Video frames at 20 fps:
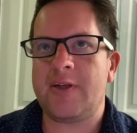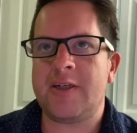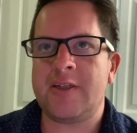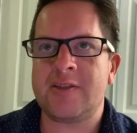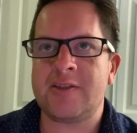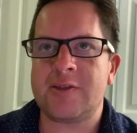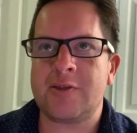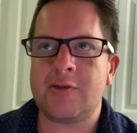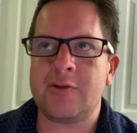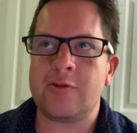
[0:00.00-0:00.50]

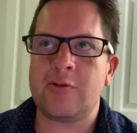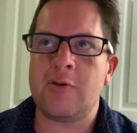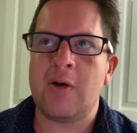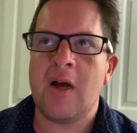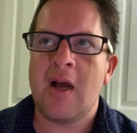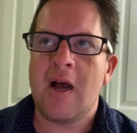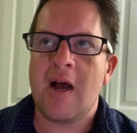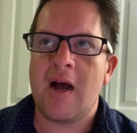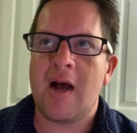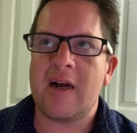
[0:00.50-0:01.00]
into
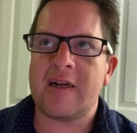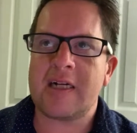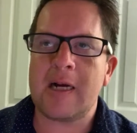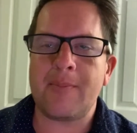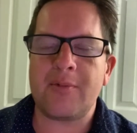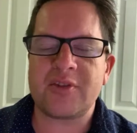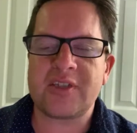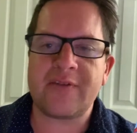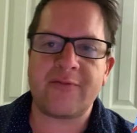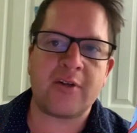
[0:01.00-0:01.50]
a
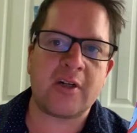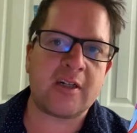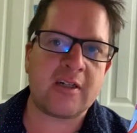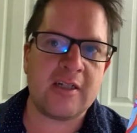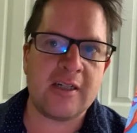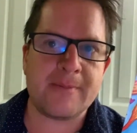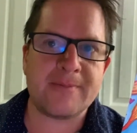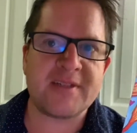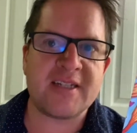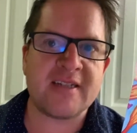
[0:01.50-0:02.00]
couple different
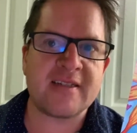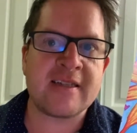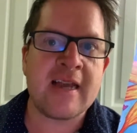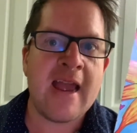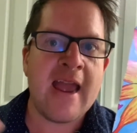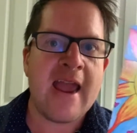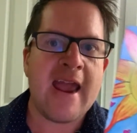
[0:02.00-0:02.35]
eclipses.